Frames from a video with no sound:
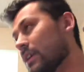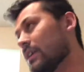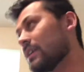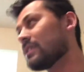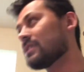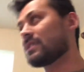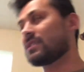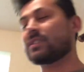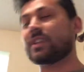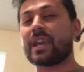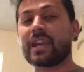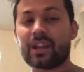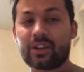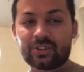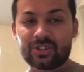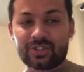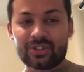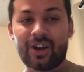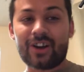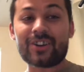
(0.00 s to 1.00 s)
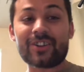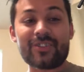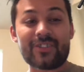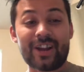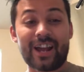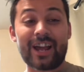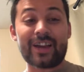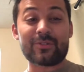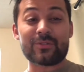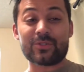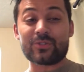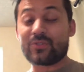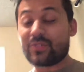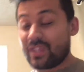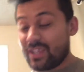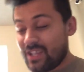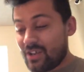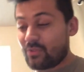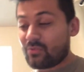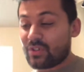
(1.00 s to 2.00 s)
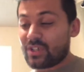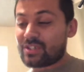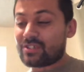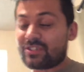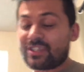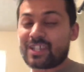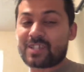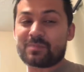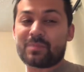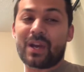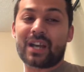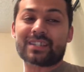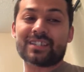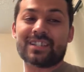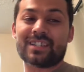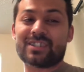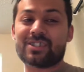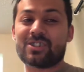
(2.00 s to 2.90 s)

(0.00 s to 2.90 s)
taking a little longer than I would have originally expected it